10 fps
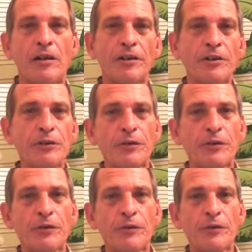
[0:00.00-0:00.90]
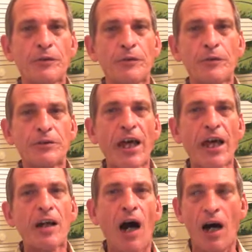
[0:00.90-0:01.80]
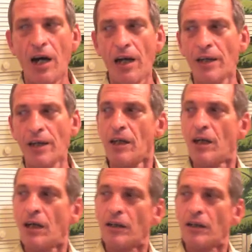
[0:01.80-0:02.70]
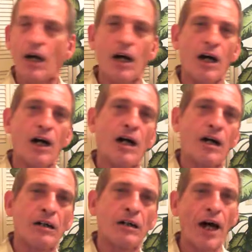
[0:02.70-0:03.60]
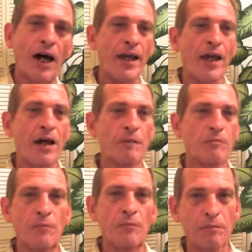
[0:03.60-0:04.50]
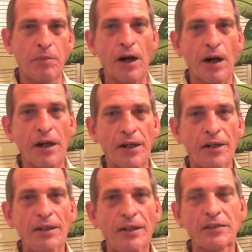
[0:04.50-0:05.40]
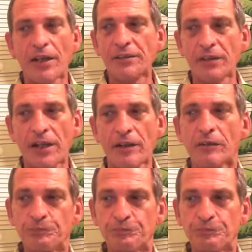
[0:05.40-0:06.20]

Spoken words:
You saying I am my body is like saying